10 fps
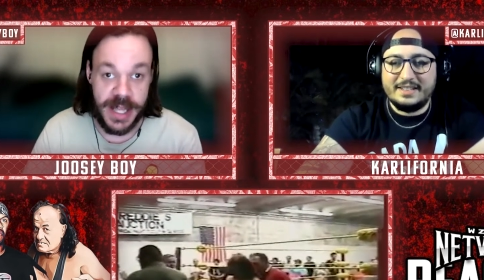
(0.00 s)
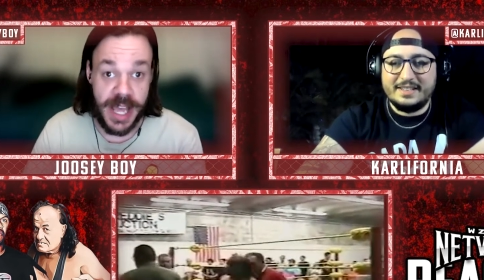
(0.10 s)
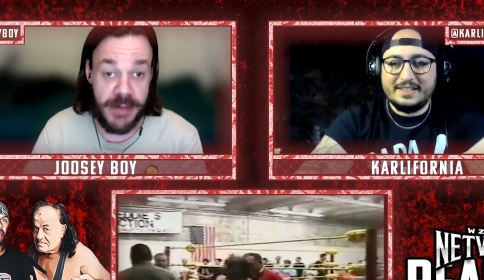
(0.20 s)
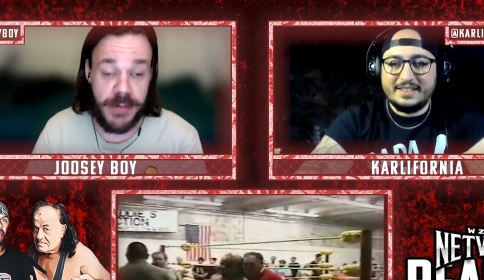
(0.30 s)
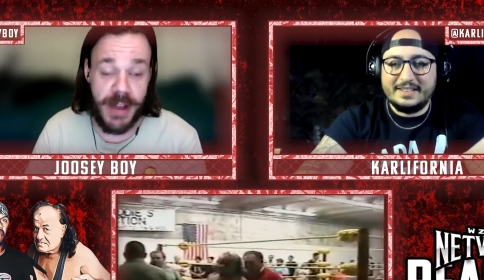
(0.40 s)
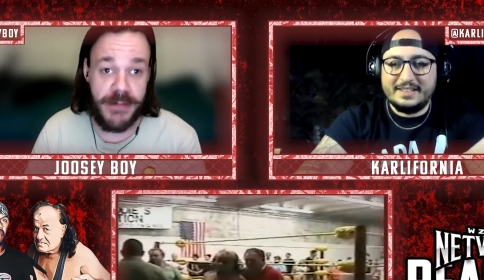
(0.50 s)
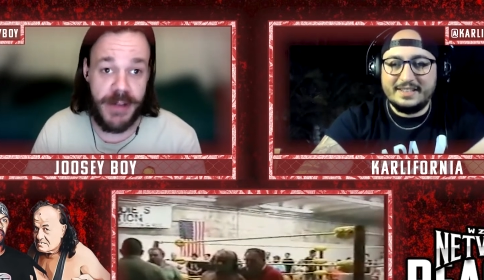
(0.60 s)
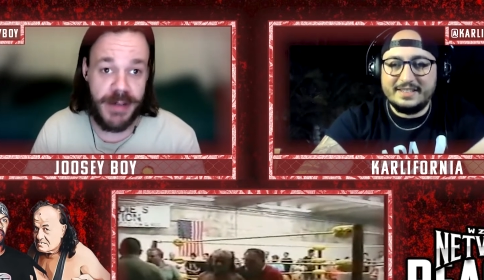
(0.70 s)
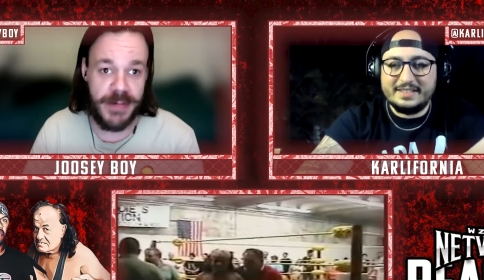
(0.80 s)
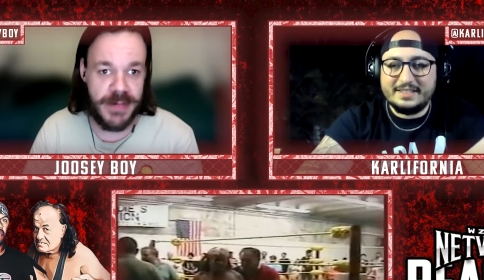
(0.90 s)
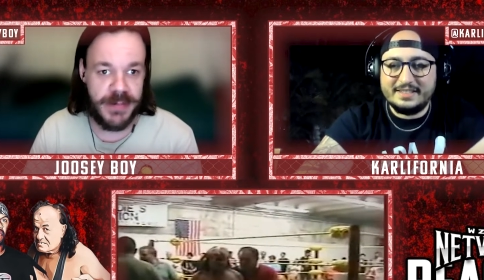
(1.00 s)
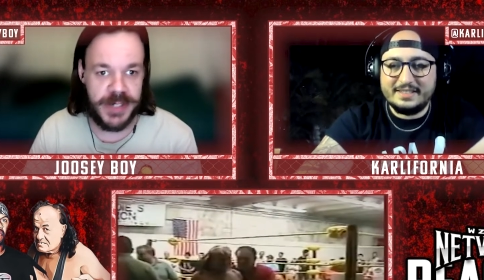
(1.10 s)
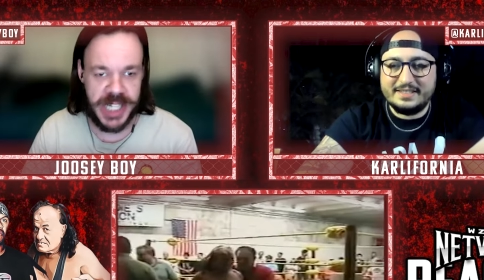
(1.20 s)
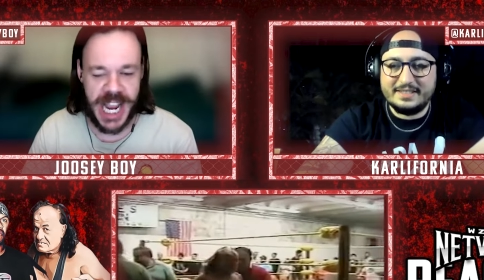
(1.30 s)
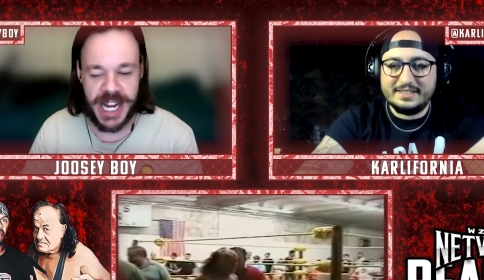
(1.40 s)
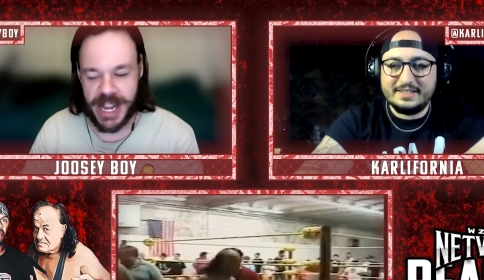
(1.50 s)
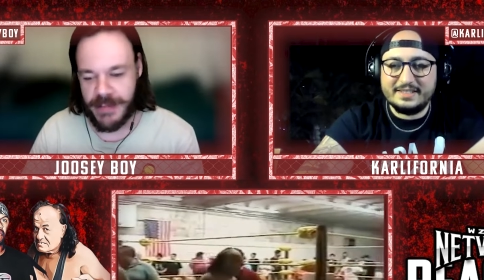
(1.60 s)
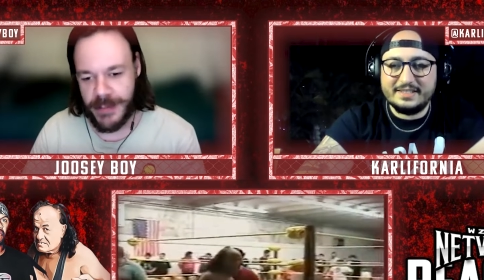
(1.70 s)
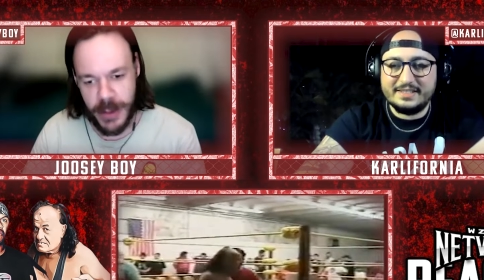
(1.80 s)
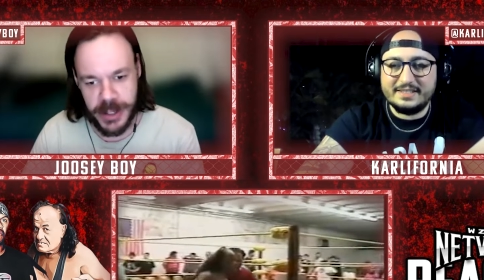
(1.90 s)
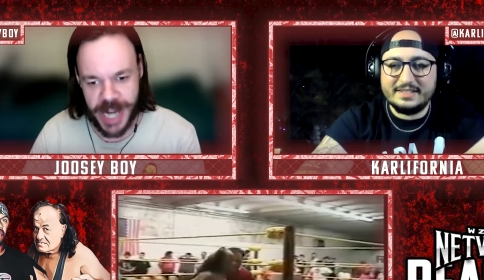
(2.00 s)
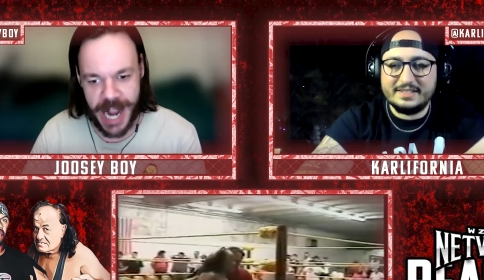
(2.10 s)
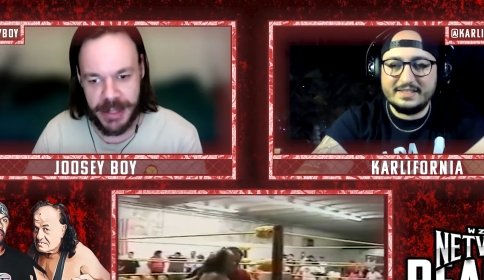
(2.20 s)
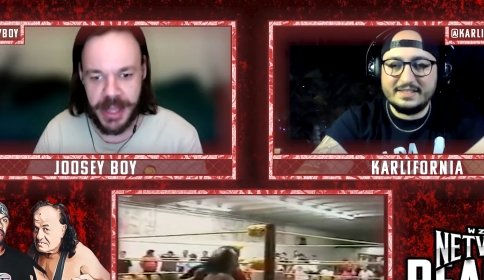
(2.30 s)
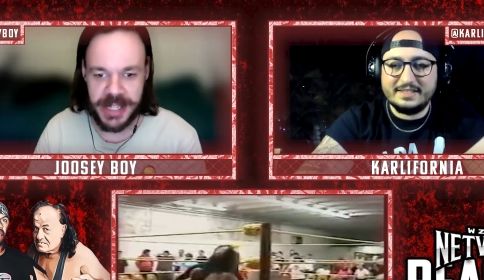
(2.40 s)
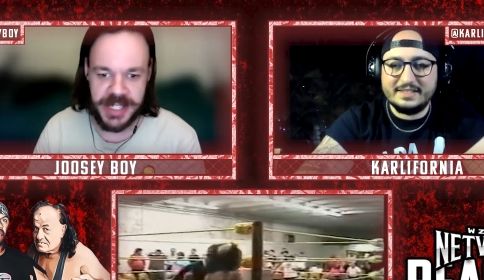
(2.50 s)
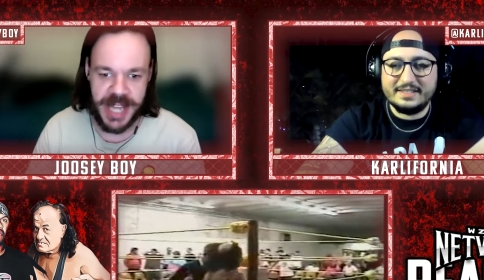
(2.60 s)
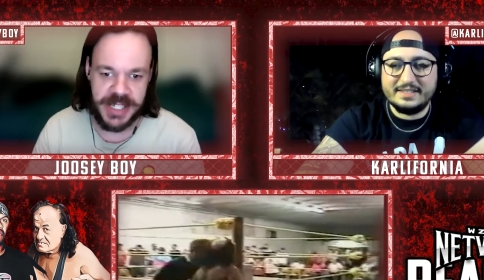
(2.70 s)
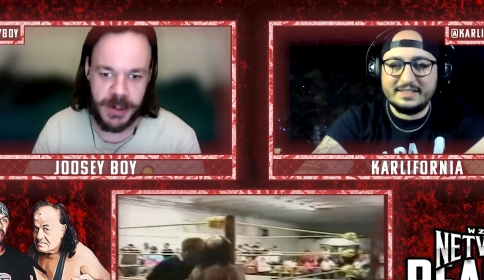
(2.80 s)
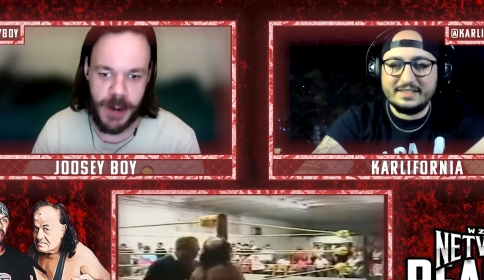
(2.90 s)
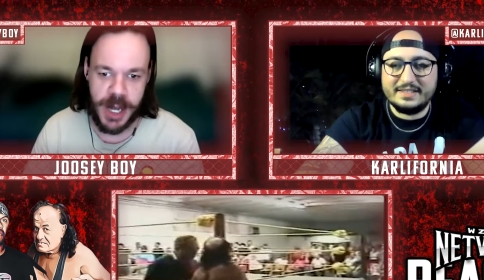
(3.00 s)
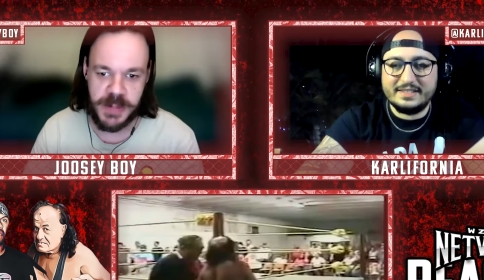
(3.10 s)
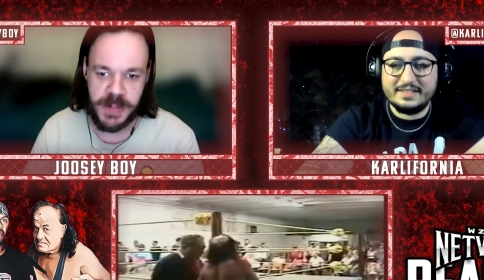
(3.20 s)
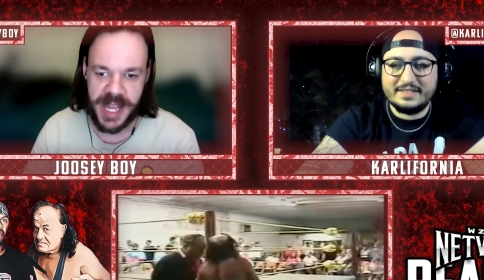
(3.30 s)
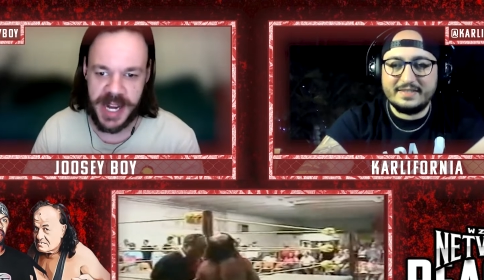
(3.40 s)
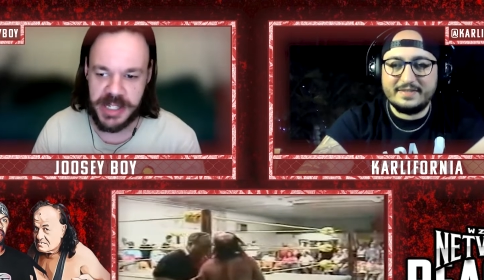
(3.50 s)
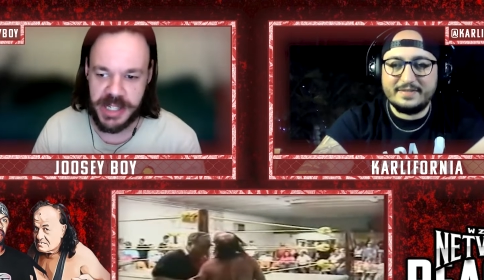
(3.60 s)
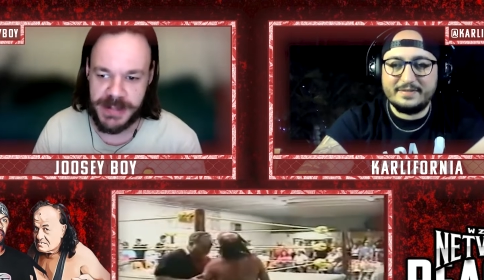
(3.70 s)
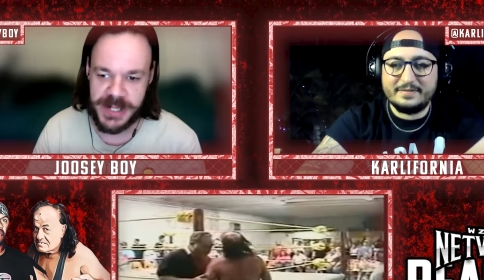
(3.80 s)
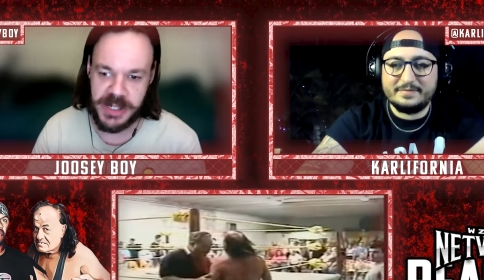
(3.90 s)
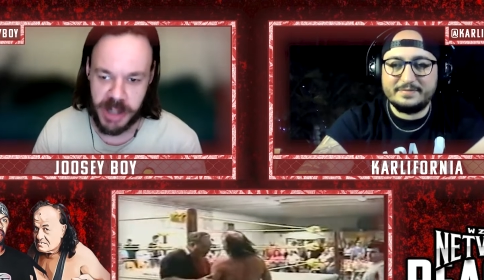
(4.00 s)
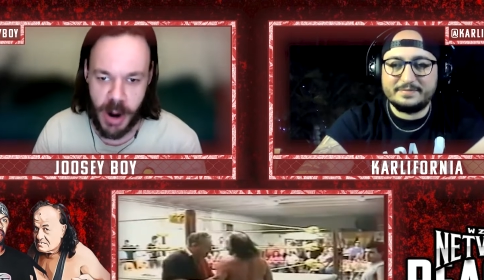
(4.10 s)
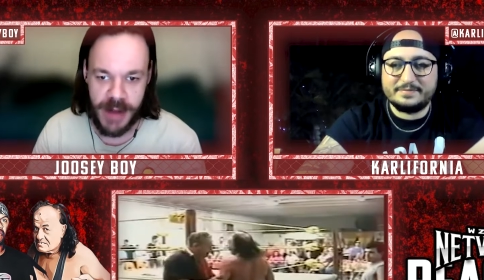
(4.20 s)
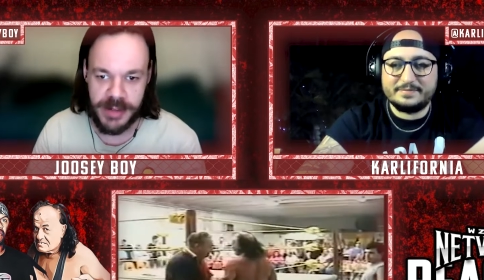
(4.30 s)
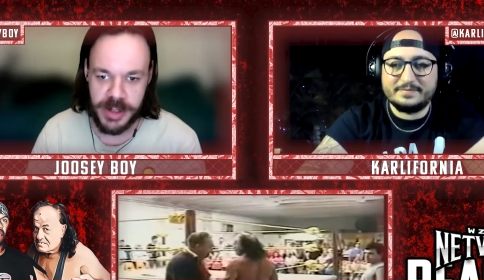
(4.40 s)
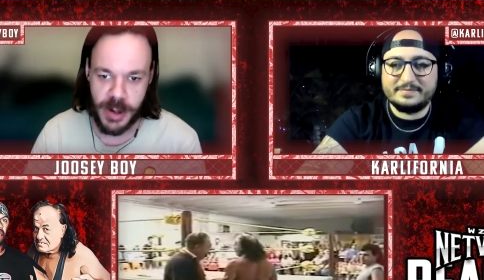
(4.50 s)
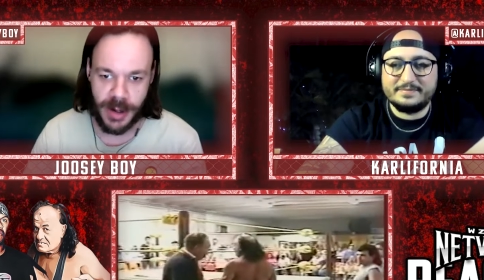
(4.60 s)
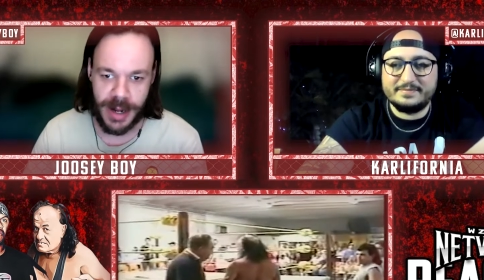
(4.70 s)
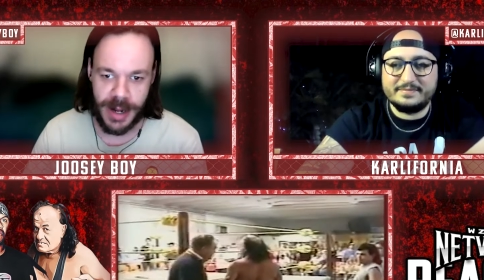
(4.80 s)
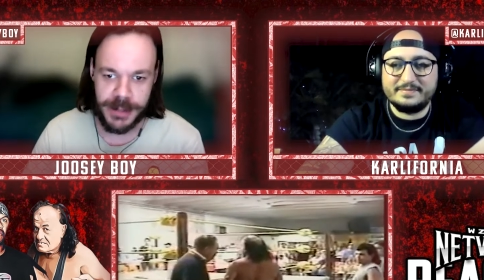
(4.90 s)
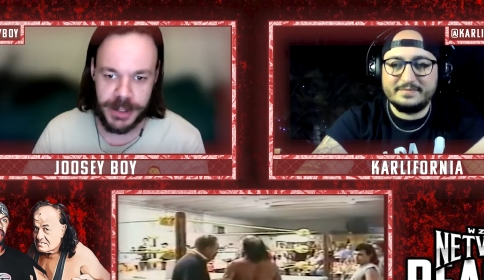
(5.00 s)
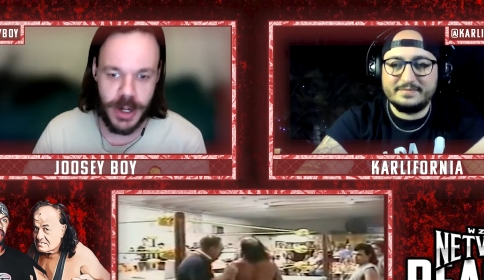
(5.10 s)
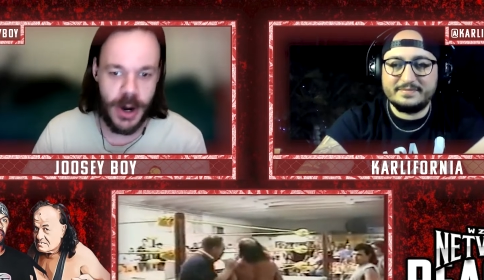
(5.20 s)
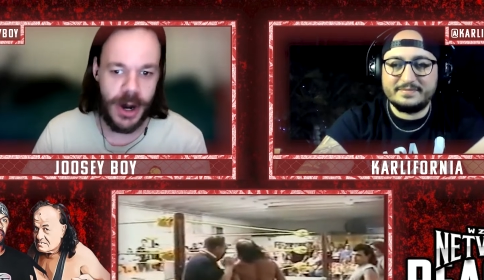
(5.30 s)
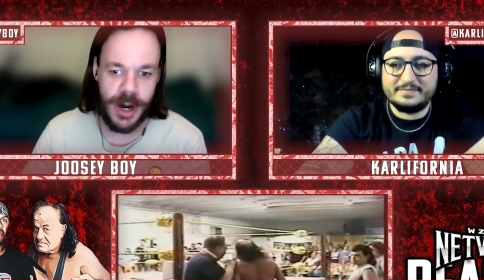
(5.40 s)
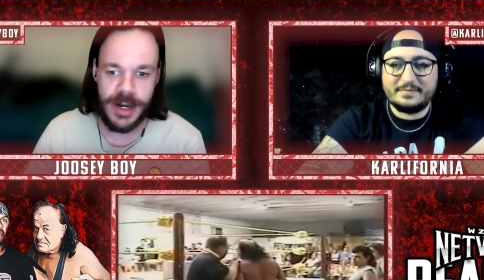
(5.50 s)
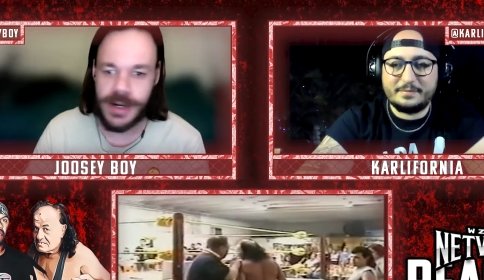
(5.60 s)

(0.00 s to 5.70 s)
Speaker 1: If New Jack thinks that's the worst beating Gypsy Joe ever took, I'm sure.